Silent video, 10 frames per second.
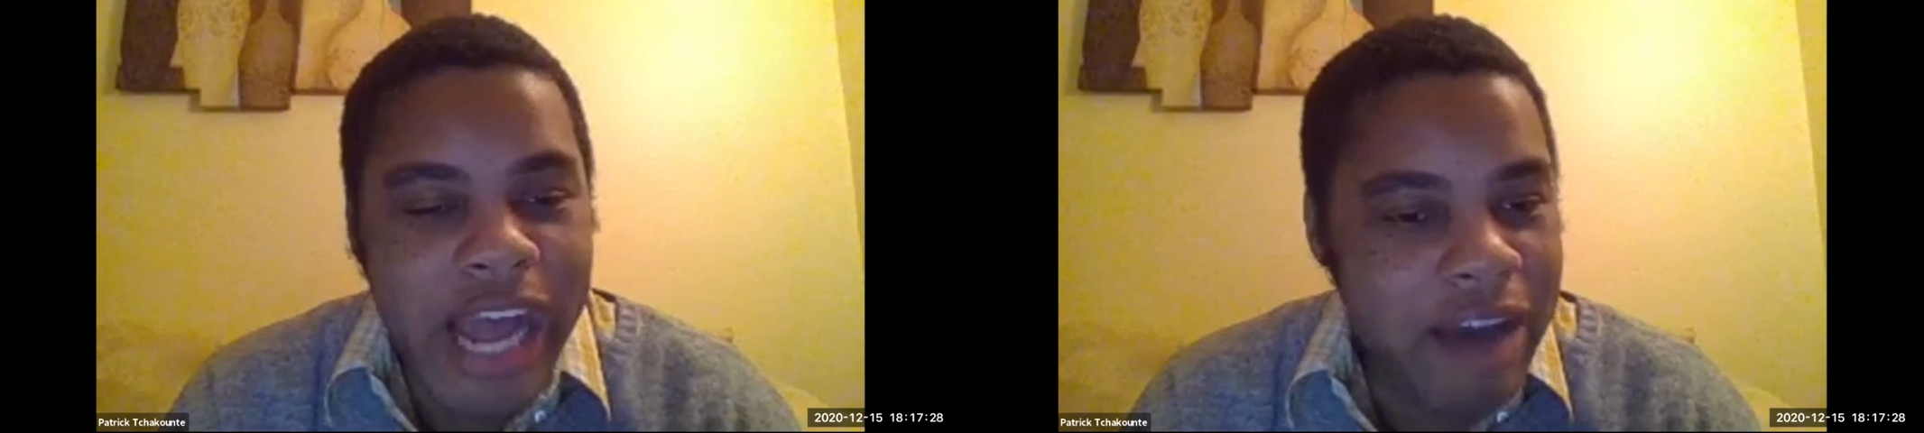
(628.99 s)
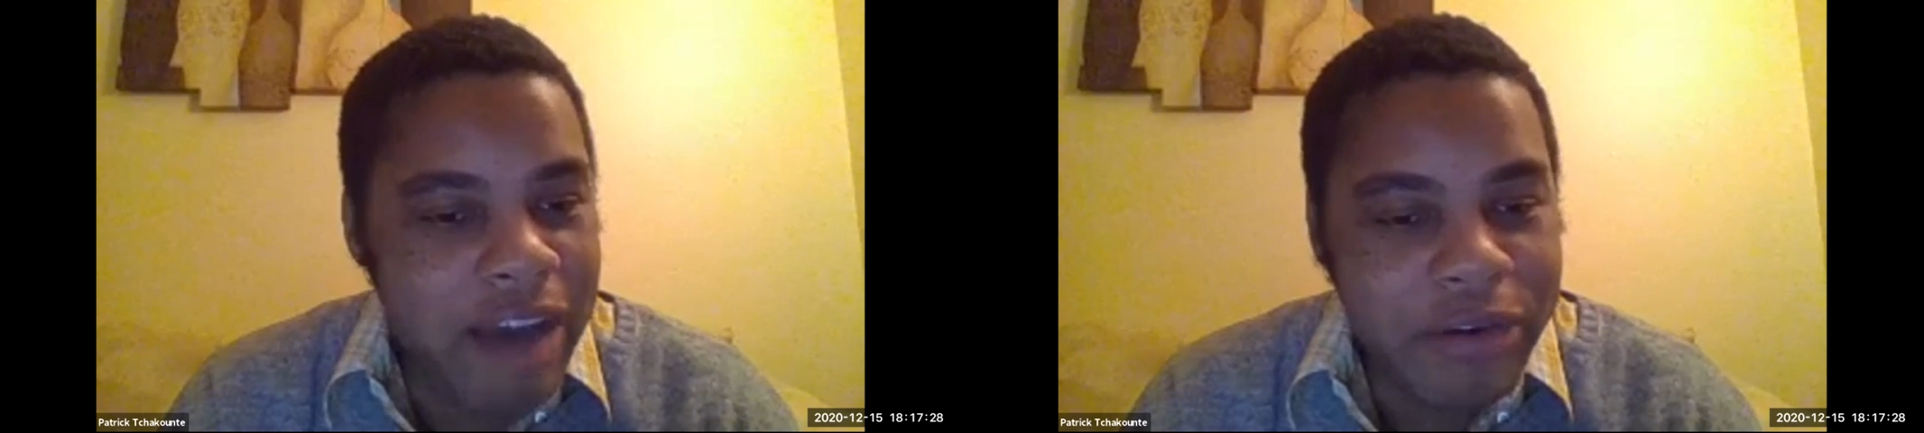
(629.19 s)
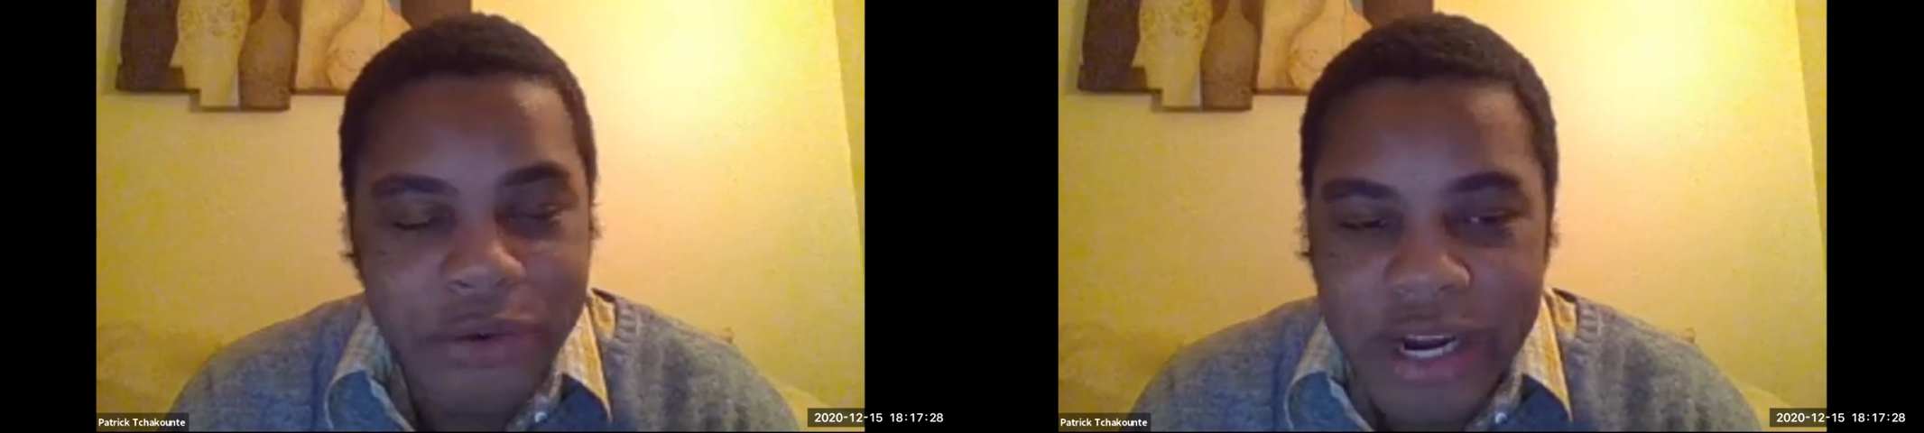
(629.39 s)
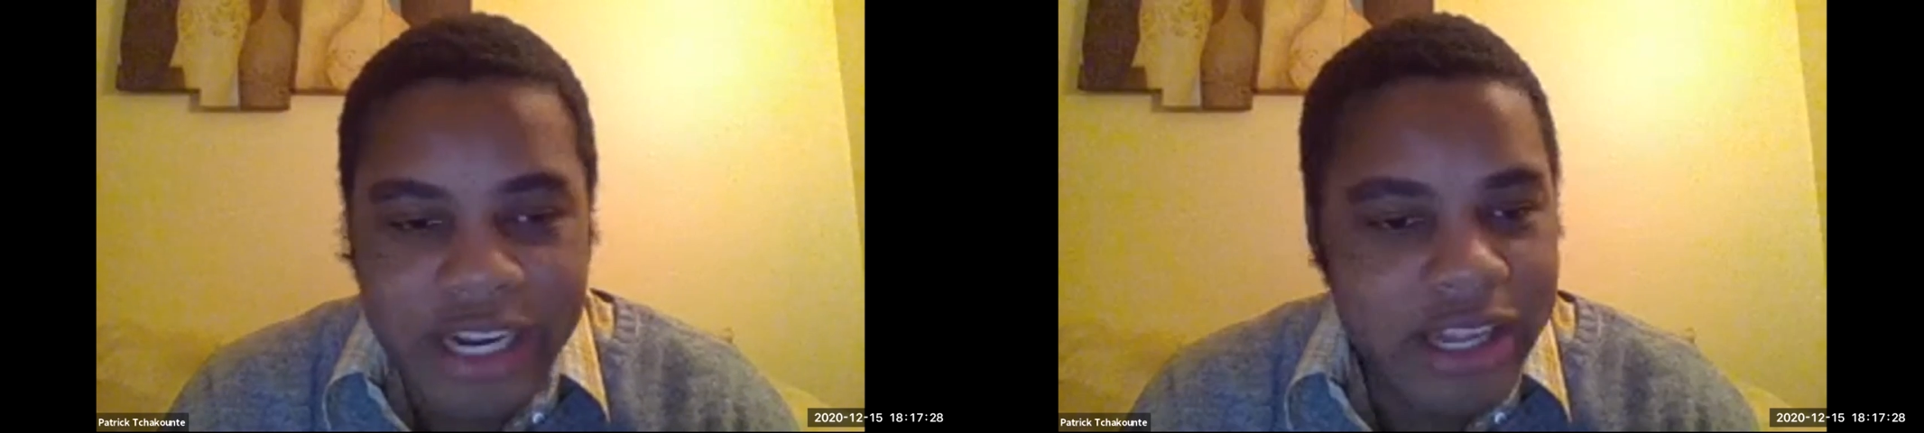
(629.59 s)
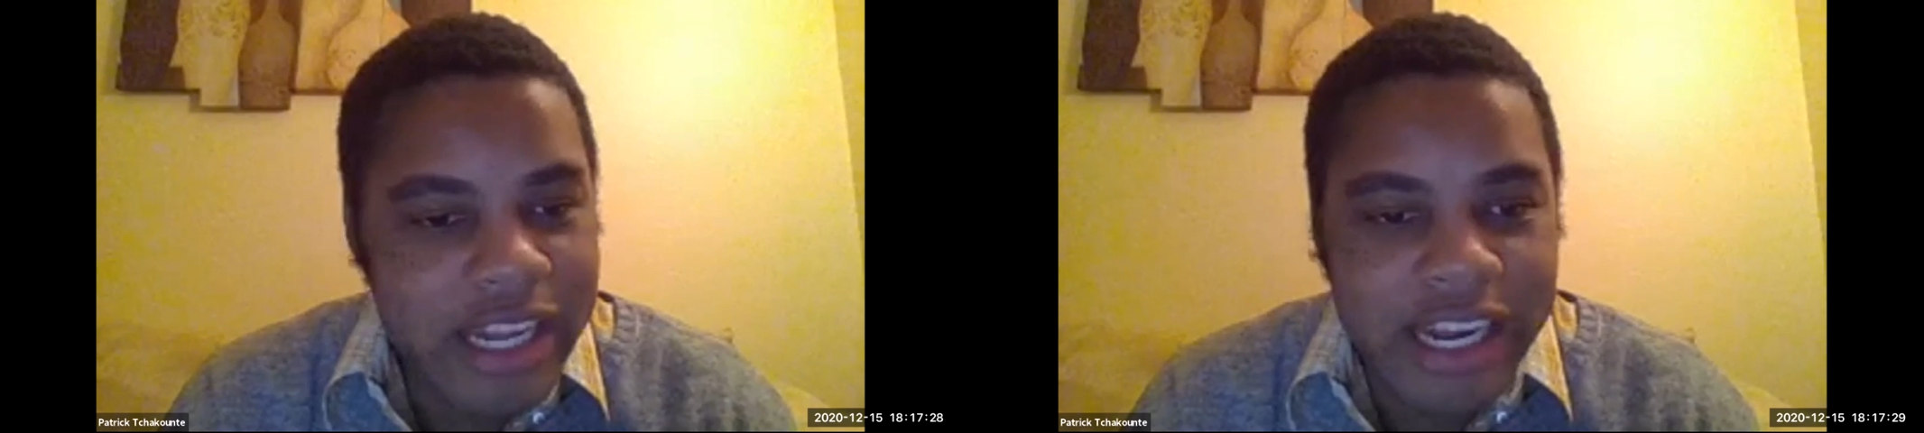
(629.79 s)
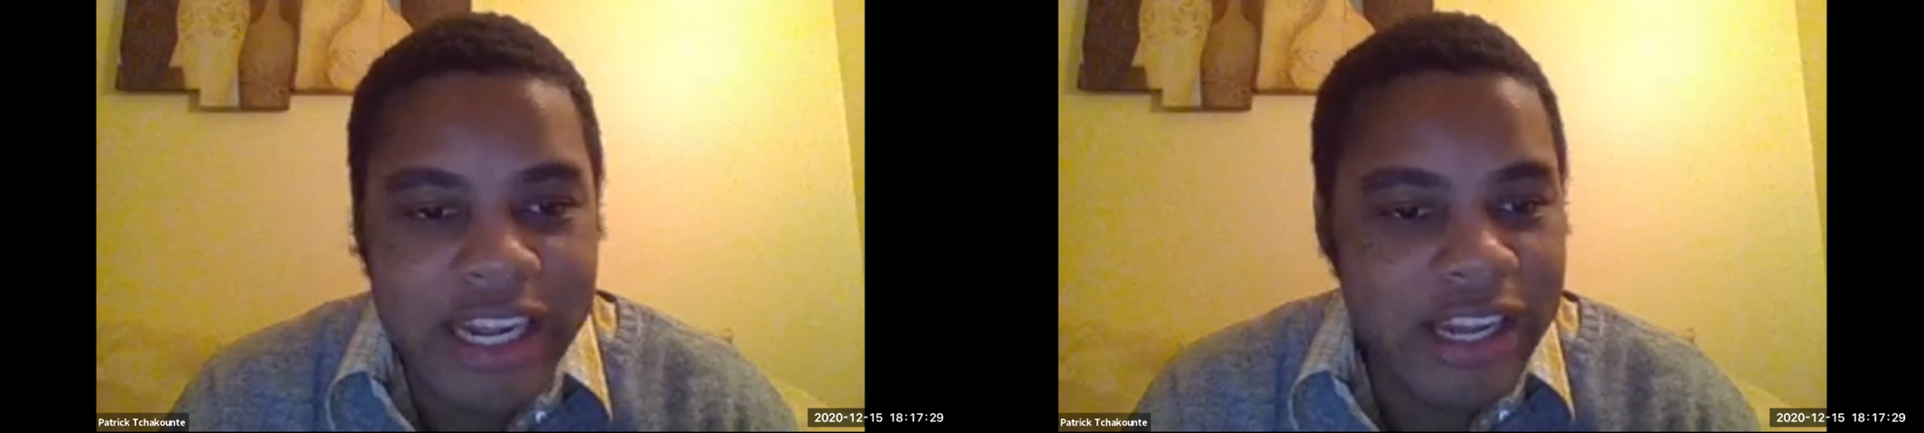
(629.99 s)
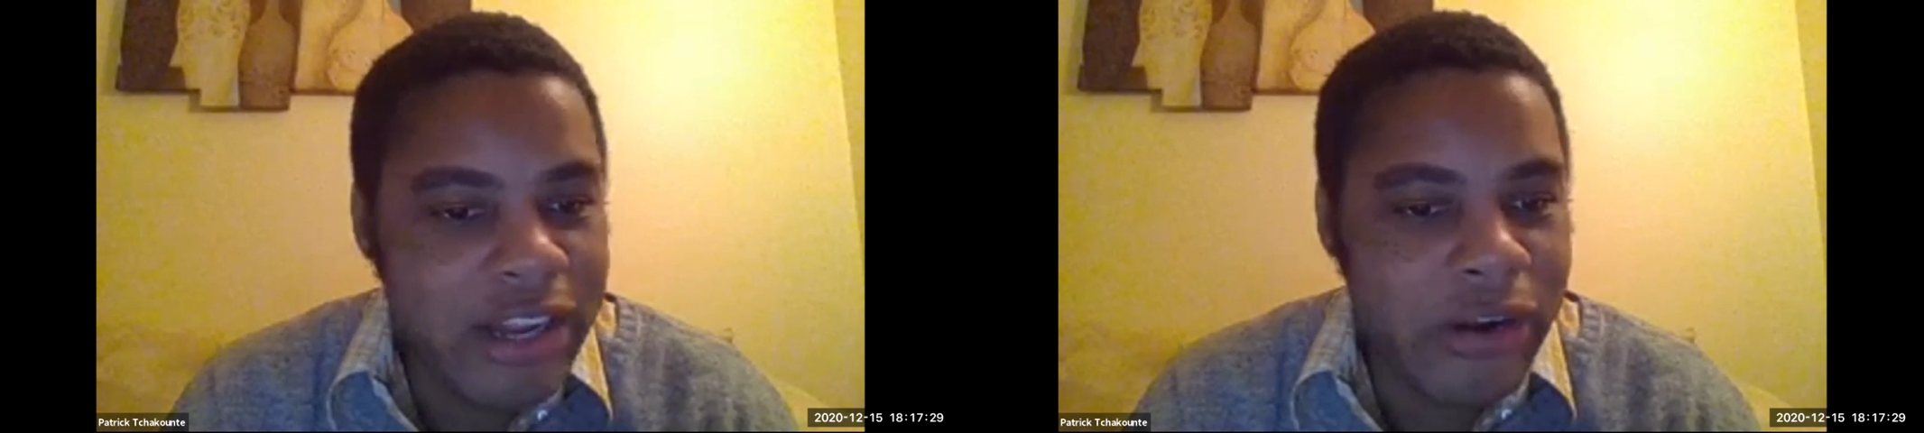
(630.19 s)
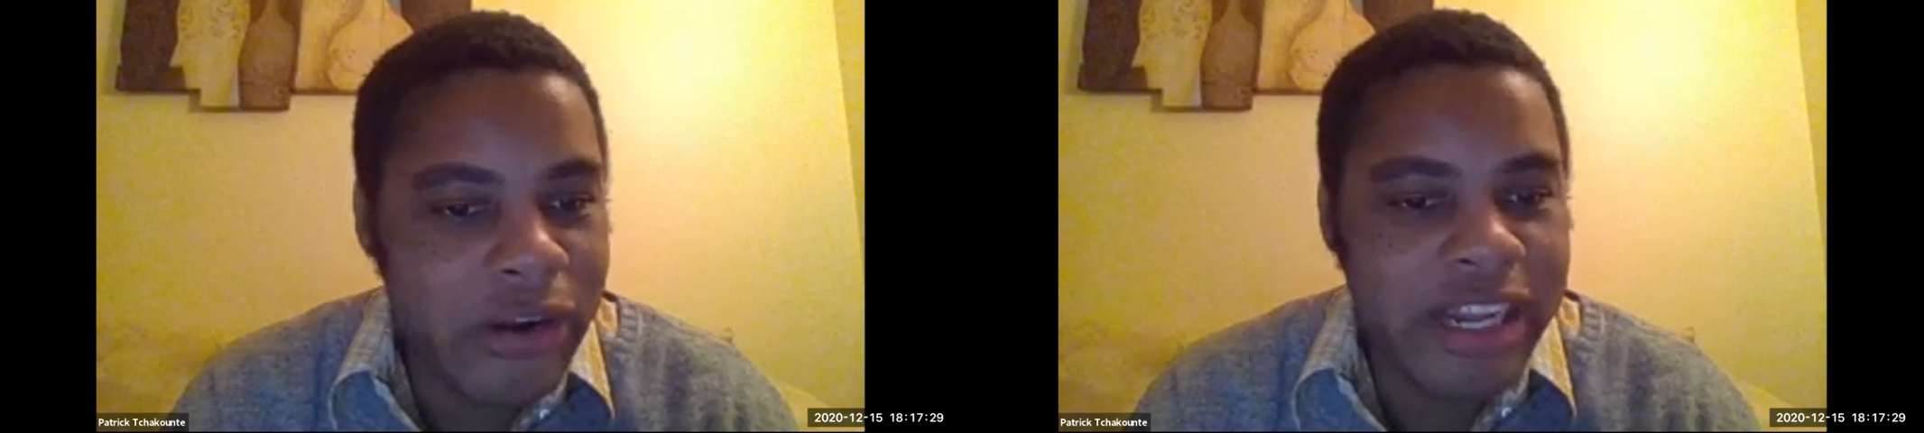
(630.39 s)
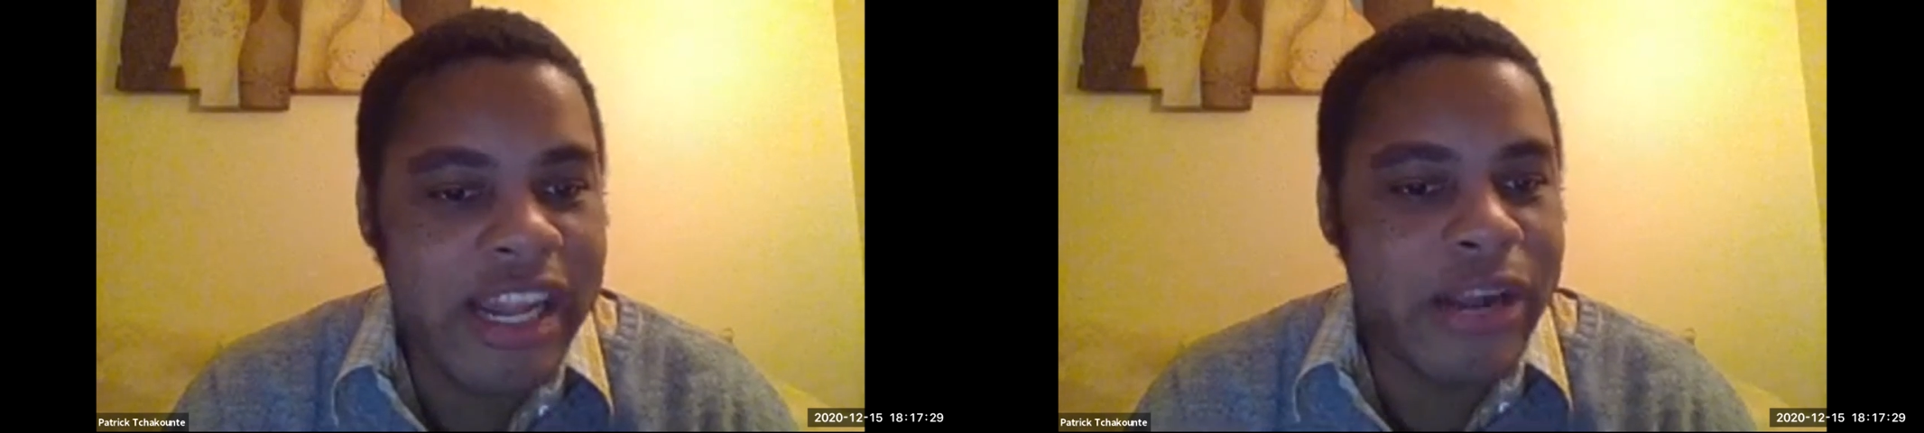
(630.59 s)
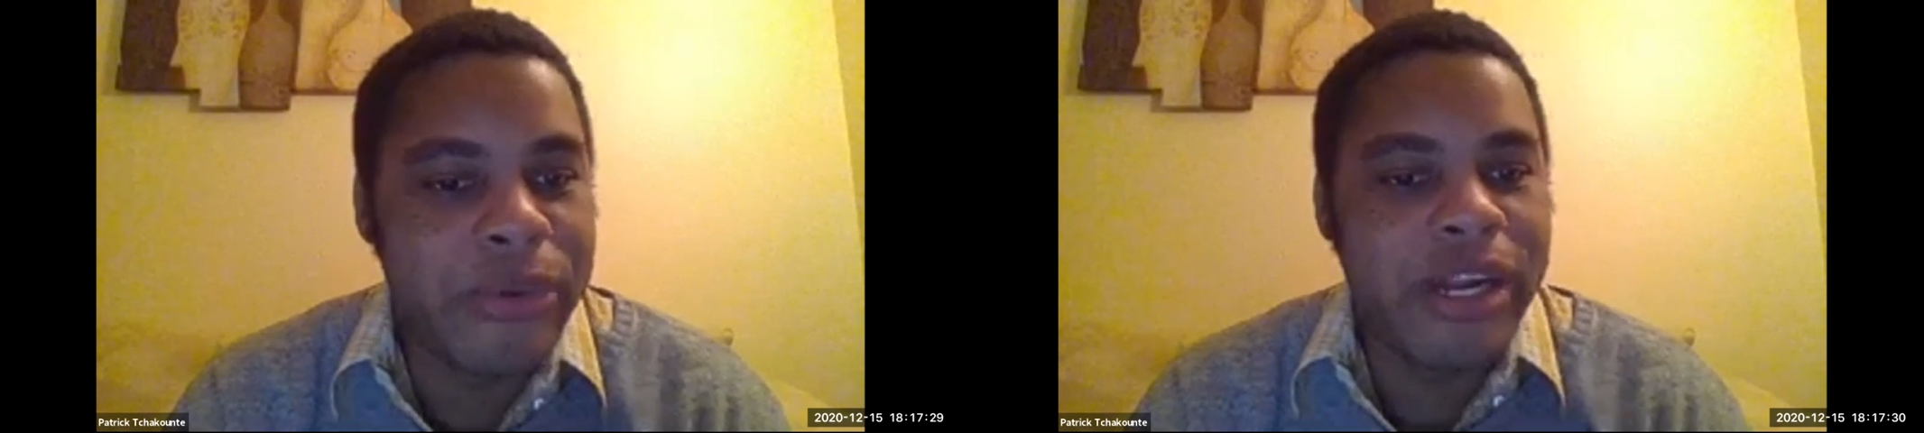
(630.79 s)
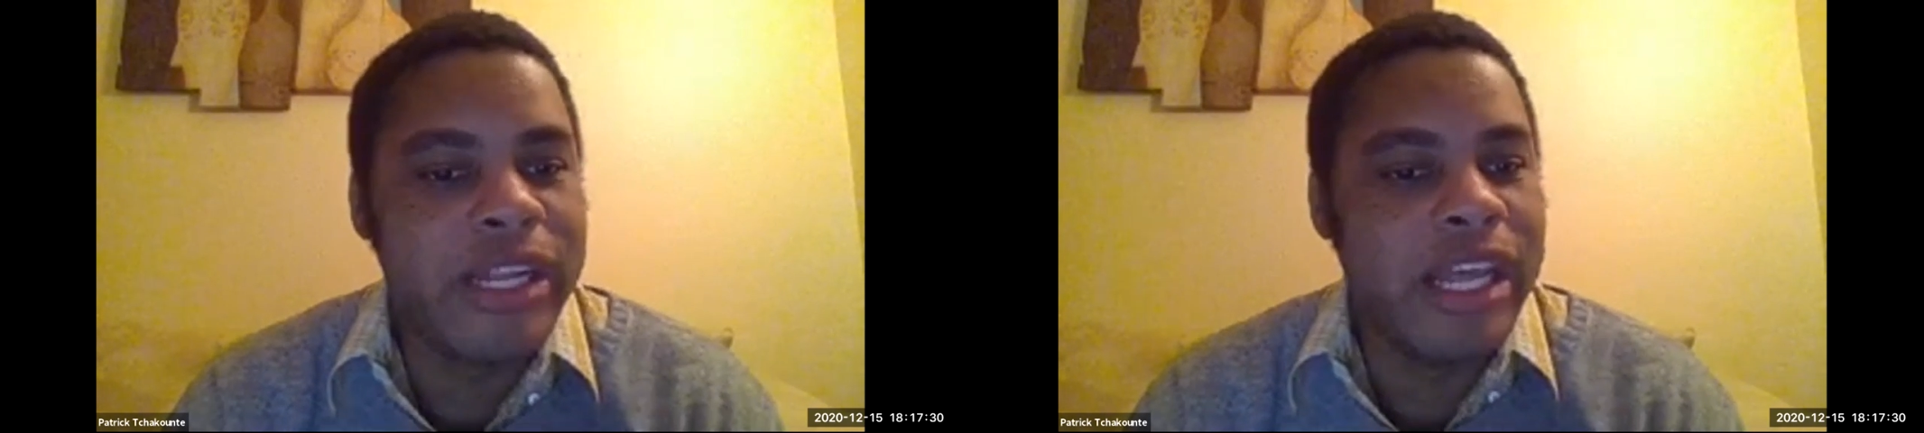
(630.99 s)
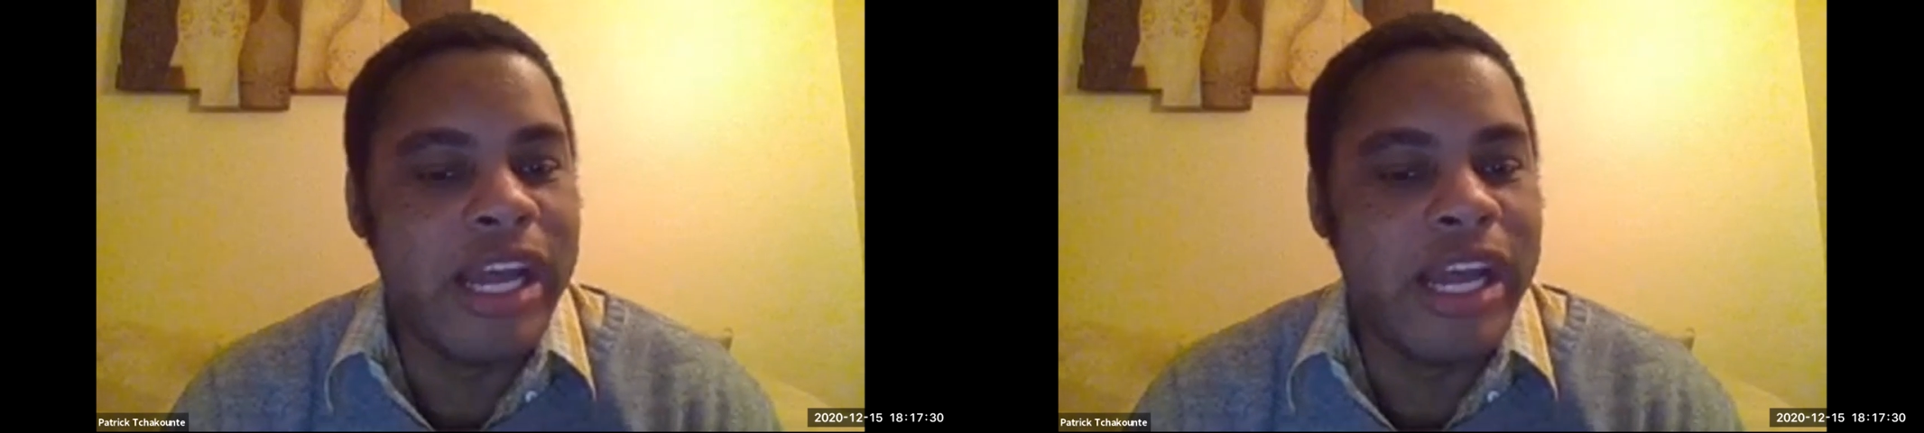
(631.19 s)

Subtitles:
I haven't read it. Nor did I read